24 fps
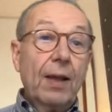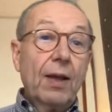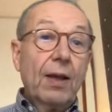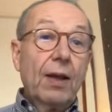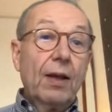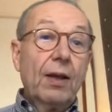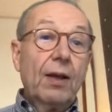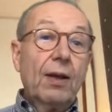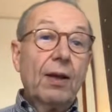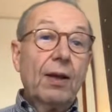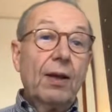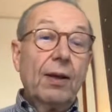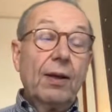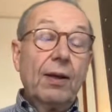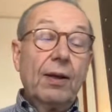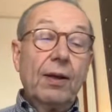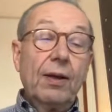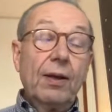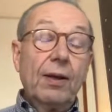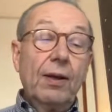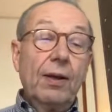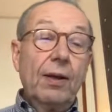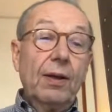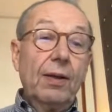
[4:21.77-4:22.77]

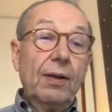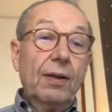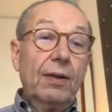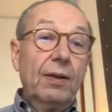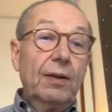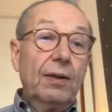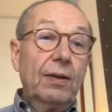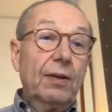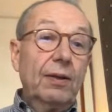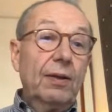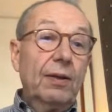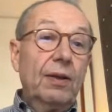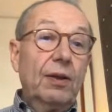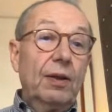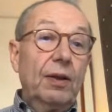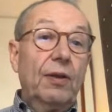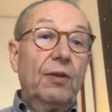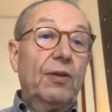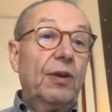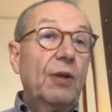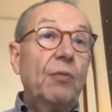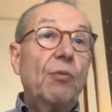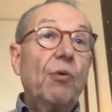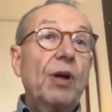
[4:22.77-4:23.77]

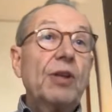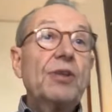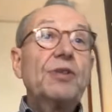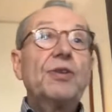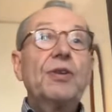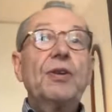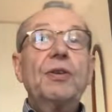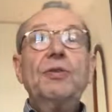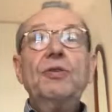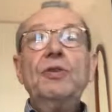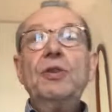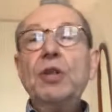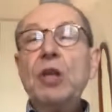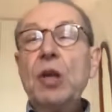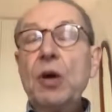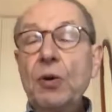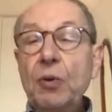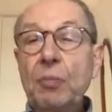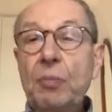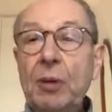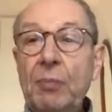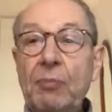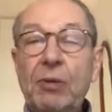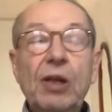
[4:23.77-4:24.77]
There was no
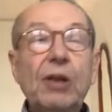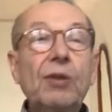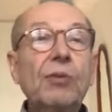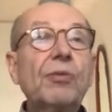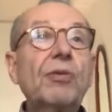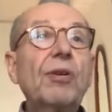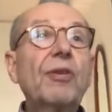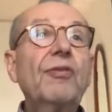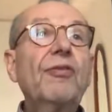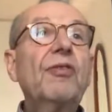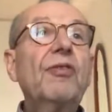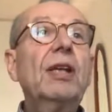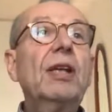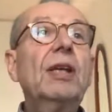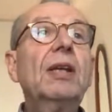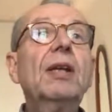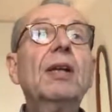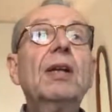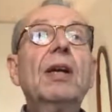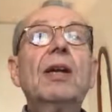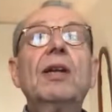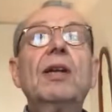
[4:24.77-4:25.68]
bibliography,